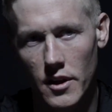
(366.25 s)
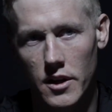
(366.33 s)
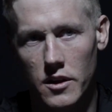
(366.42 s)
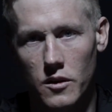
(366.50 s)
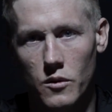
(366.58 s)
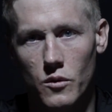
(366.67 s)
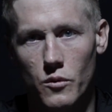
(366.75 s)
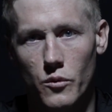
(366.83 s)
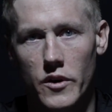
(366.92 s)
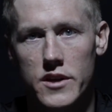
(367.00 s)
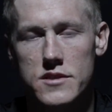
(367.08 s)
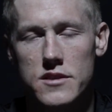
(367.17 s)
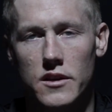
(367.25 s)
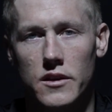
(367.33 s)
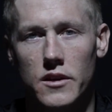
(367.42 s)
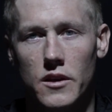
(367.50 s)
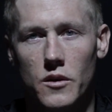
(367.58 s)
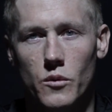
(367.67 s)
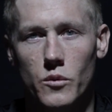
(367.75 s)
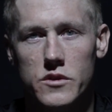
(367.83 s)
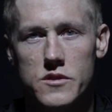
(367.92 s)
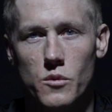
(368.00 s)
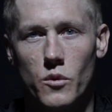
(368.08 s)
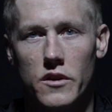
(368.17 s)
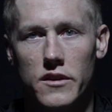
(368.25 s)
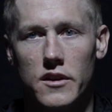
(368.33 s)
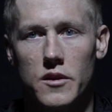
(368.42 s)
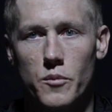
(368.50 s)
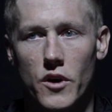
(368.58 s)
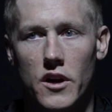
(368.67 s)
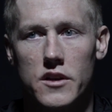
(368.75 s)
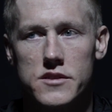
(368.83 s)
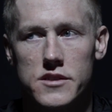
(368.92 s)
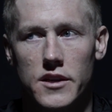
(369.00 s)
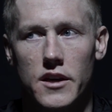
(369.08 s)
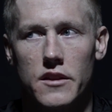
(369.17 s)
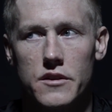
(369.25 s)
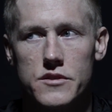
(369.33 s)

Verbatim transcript: like racing was the one thing that brought us together.